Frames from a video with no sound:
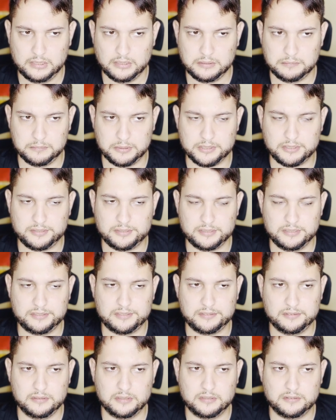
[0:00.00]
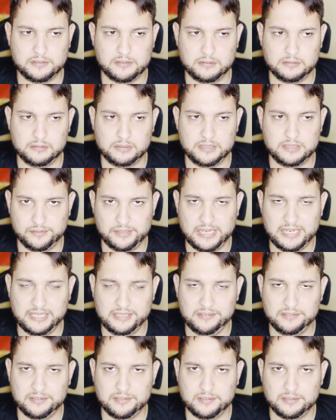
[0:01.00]
But it's not only
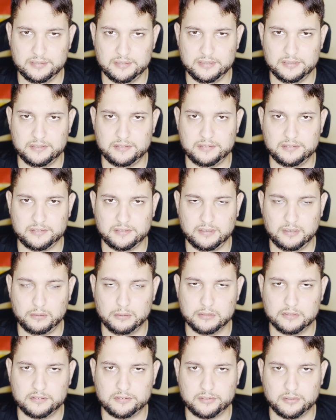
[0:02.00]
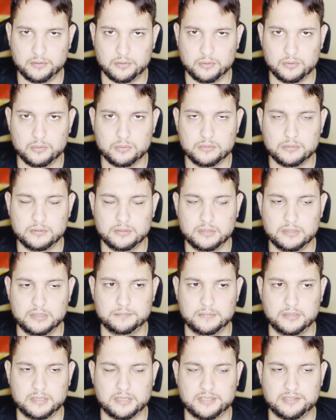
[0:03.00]
that, it's also
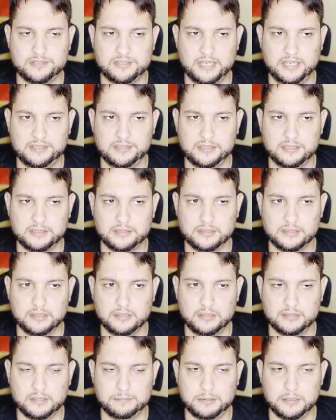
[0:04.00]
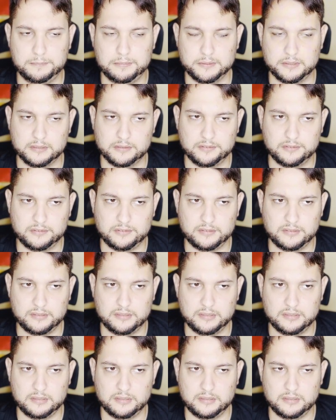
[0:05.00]
understanding other people's
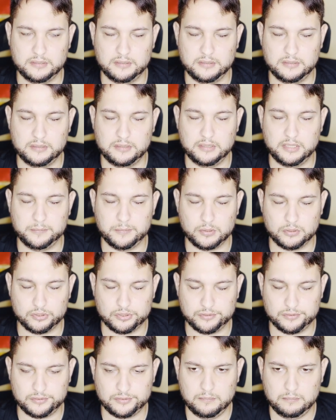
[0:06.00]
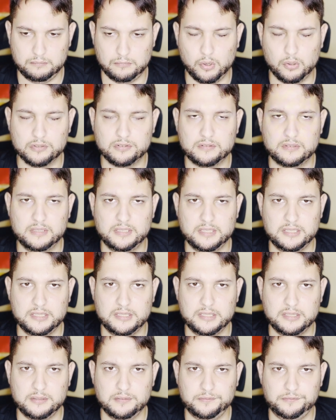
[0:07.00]
emotions,
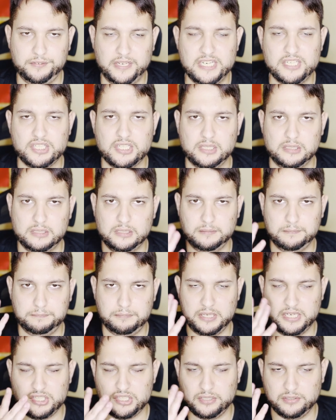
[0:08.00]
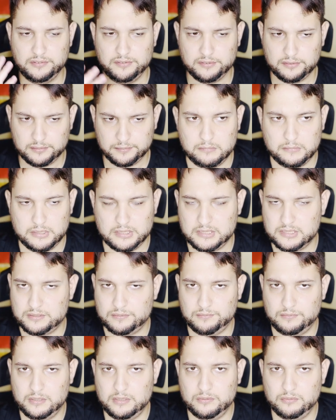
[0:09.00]
mostly facial impressions. It's
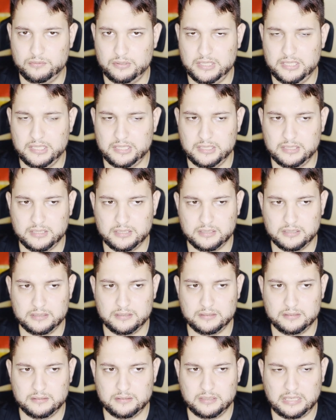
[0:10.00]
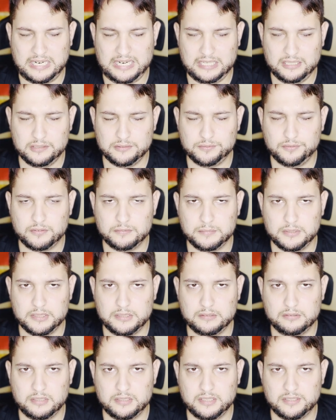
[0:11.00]
re really hard for me
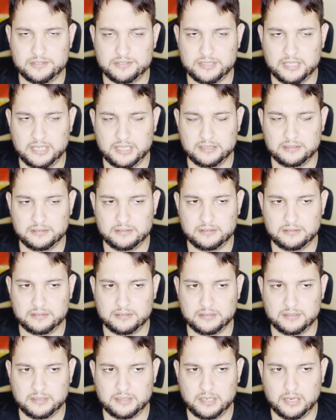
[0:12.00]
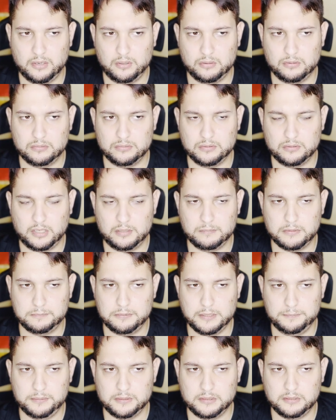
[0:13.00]
to understand how normal
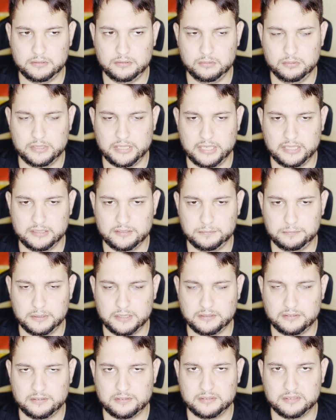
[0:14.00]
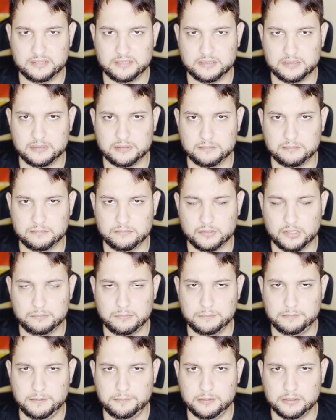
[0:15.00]
people do that, but um, normal
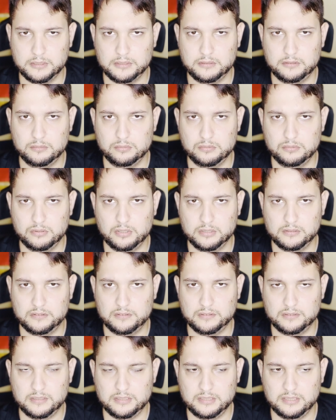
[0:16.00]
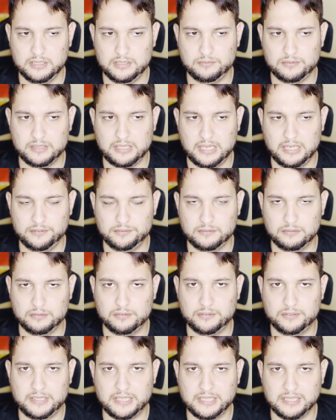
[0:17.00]
people do not even have to
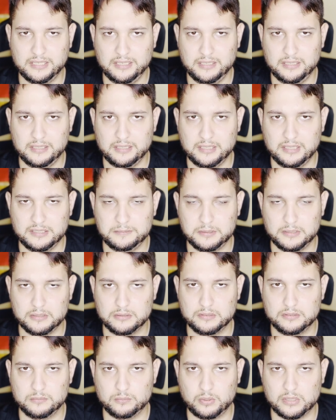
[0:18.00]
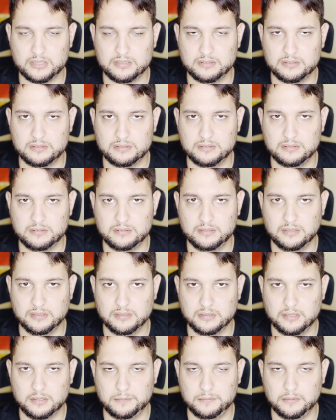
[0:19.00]
think about what the
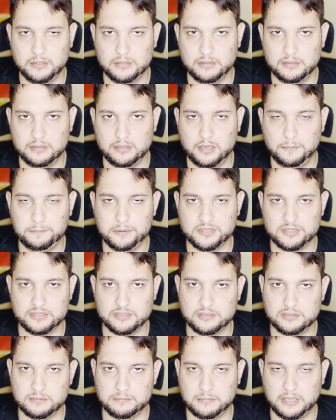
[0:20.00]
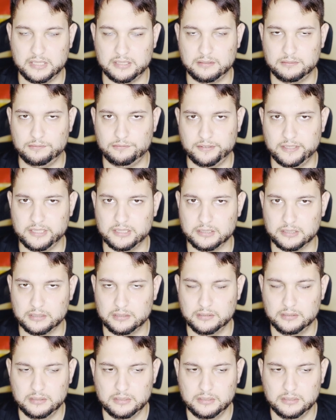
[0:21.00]
op opposite might feel.